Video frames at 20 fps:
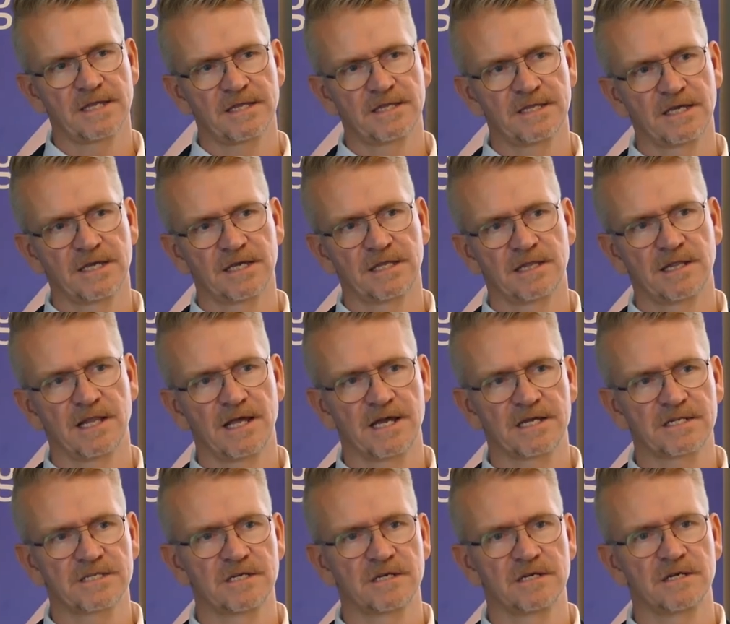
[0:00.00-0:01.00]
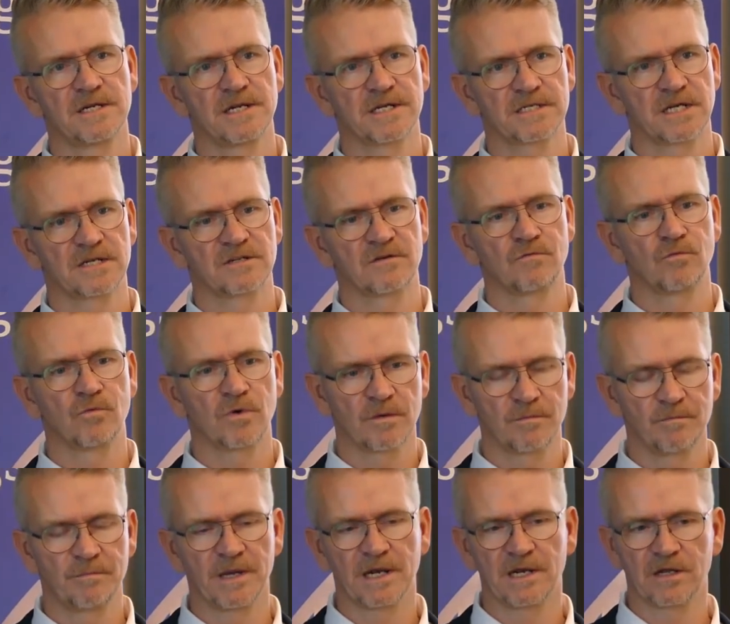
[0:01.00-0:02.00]
did last year in excess of
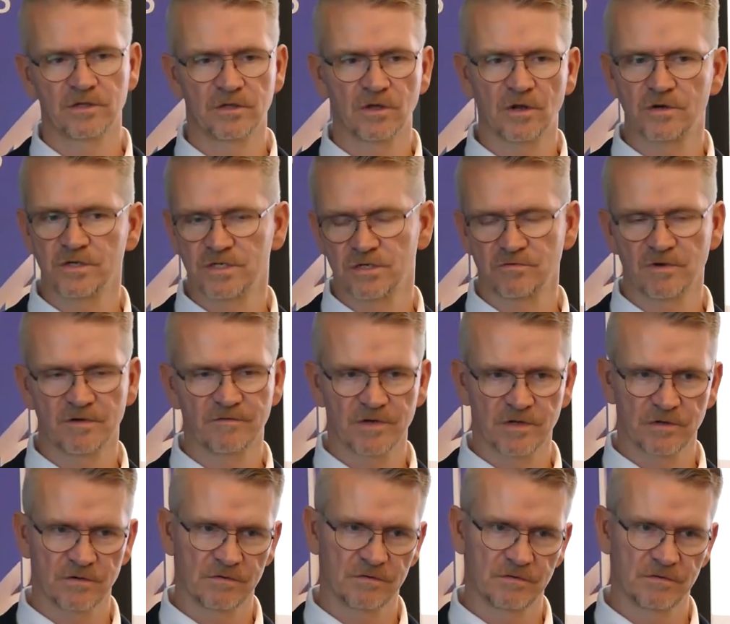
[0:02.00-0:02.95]
$1 billion in revenue.